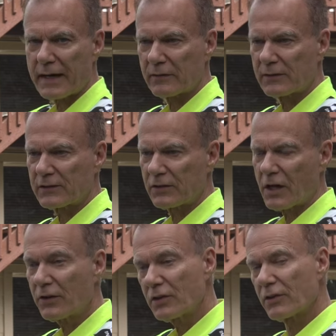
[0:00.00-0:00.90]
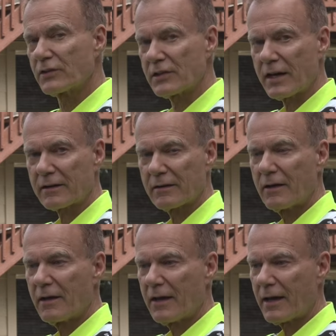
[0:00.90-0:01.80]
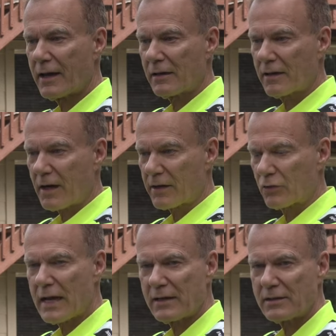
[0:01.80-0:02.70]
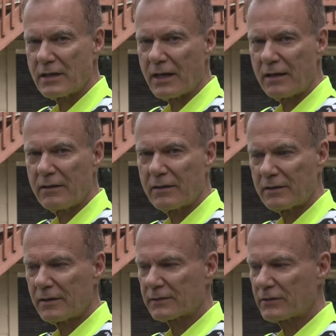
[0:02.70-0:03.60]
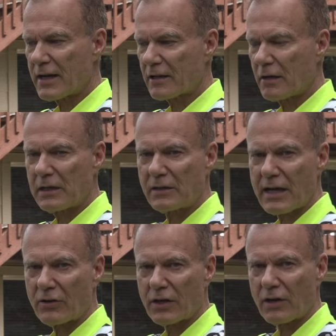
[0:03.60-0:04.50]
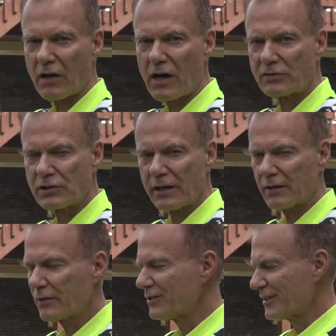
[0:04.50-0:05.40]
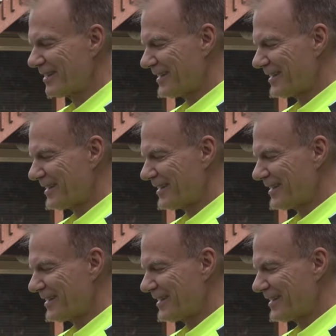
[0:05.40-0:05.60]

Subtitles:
I can sit under the deck and on a rainy day, it's not coming down on the lawn chairs.